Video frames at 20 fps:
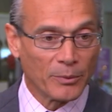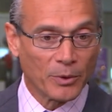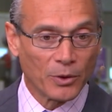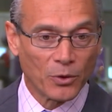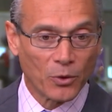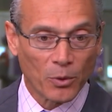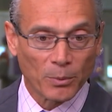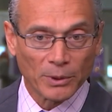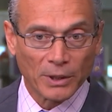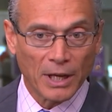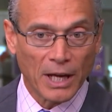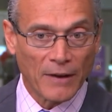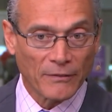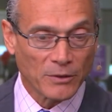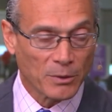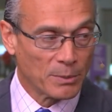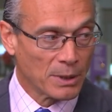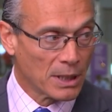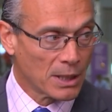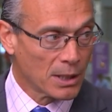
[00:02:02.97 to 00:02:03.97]
that would normally have
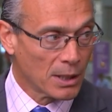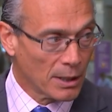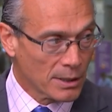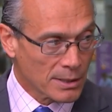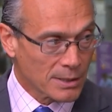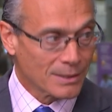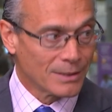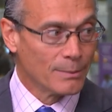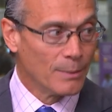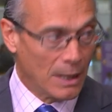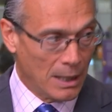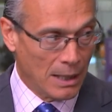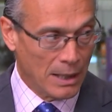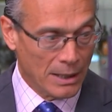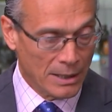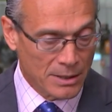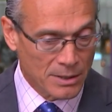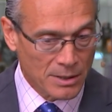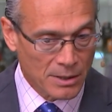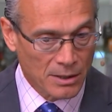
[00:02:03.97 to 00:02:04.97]
to be
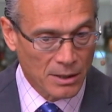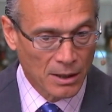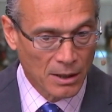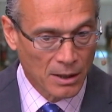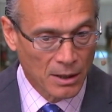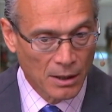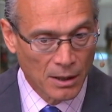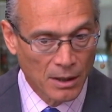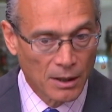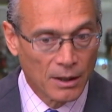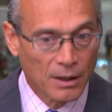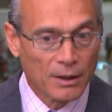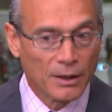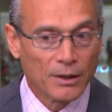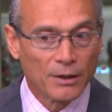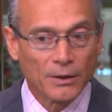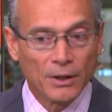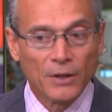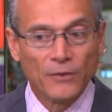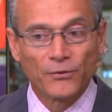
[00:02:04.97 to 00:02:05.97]
customized,
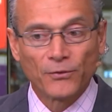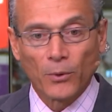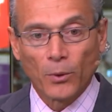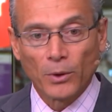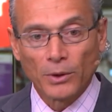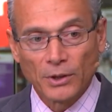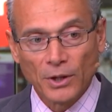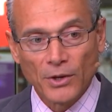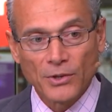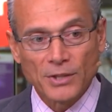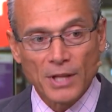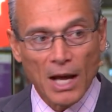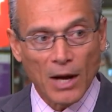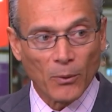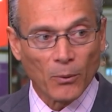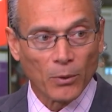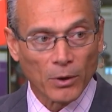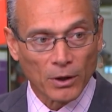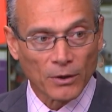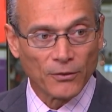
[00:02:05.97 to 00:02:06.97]
Infor does
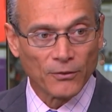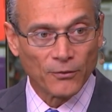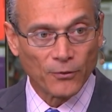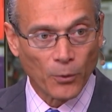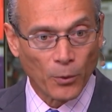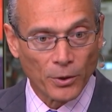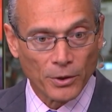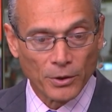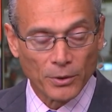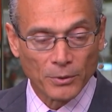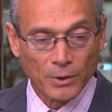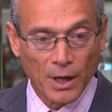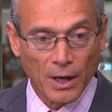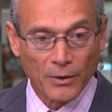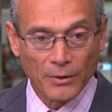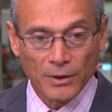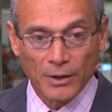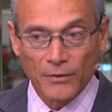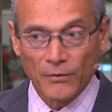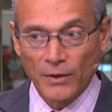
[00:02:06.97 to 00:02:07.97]
that work for you.
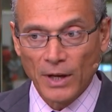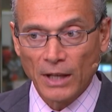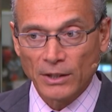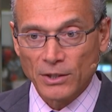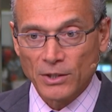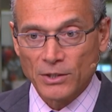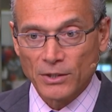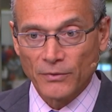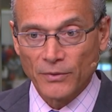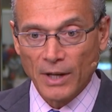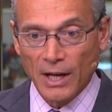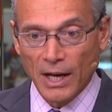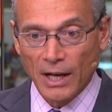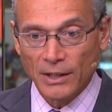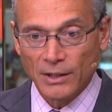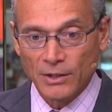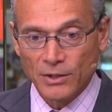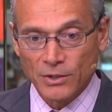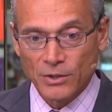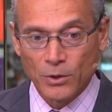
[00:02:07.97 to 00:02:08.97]
Now the advantage of
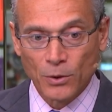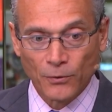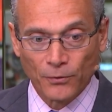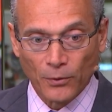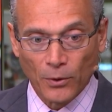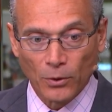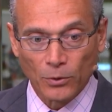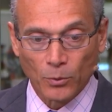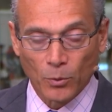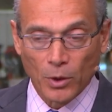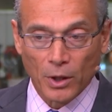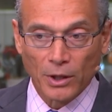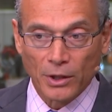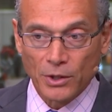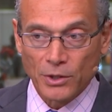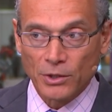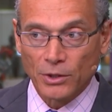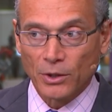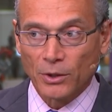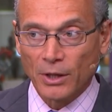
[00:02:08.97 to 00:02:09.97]
that is twofold. One
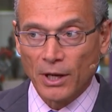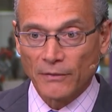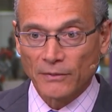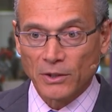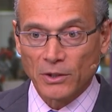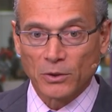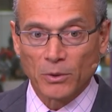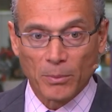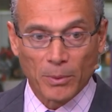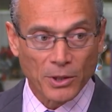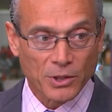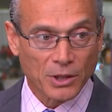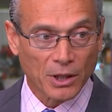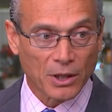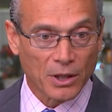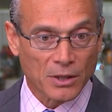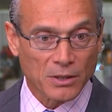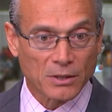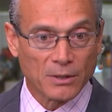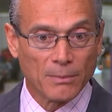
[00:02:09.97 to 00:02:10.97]
is you don't have to do a bunch
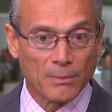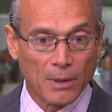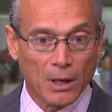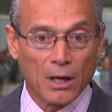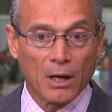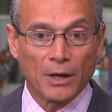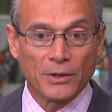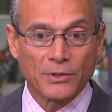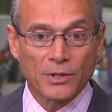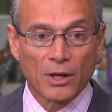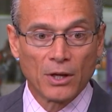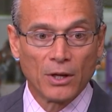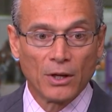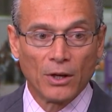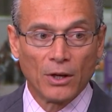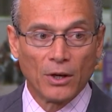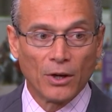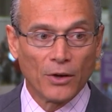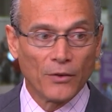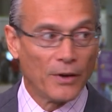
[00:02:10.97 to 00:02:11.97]
of custom mods,
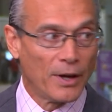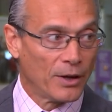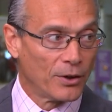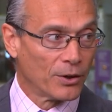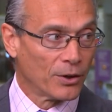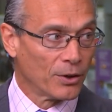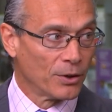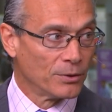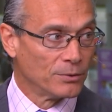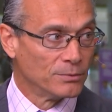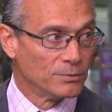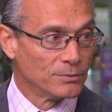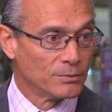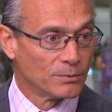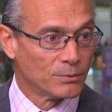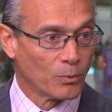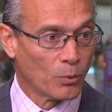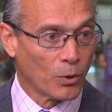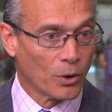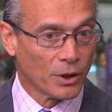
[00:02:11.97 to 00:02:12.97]
all that hard
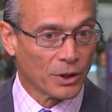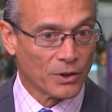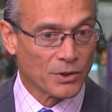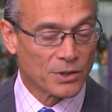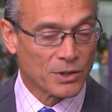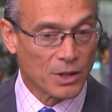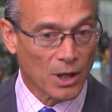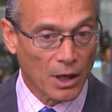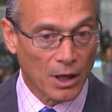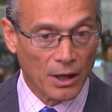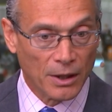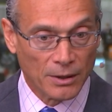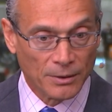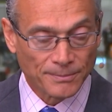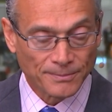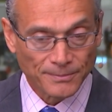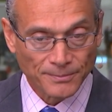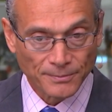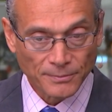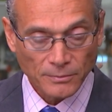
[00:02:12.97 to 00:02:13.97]
work is
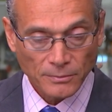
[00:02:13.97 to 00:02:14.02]
done.